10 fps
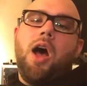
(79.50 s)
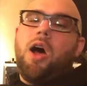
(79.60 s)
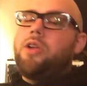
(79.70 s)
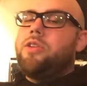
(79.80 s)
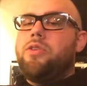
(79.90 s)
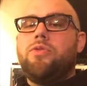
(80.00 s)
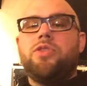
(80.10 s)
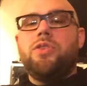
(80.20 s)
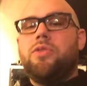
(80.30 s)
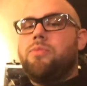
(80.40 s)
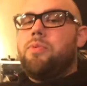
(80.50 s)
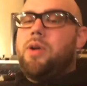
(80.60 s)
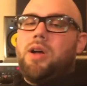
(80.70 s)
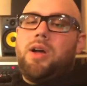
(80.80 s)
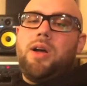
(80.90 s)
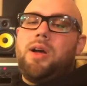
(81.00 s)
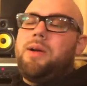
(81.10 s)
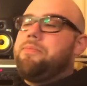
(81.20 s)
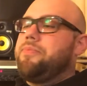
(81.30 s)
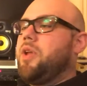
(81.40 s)
on YouTube,
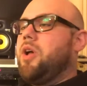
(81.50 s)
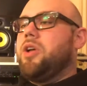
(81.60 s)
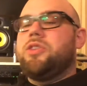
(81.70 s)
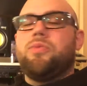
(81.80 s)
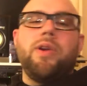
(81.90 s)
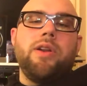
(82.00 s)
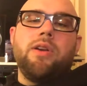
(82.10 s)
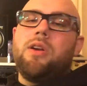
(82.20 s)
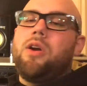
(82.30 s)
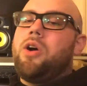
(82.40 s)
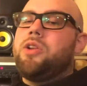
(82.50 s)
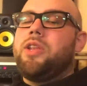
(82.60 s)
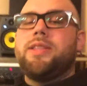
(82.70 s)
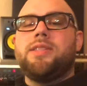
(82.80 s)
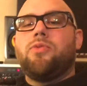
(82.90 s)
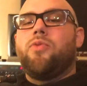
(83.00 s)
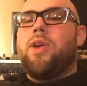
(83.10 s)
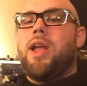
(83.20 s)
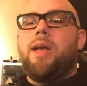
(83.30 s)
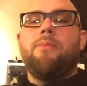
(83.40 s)
um, on Twitter, on
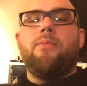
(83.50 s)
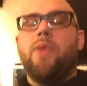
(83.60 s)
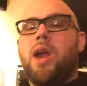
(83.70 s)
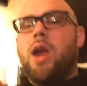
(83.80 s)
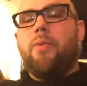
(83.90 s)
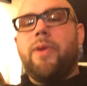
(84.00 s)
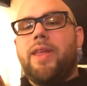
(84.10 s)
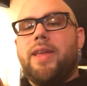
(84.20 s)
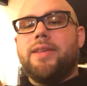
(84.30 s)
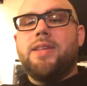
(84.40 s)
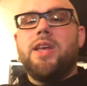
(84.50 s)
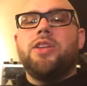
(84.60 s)
Instagram, wherever it is,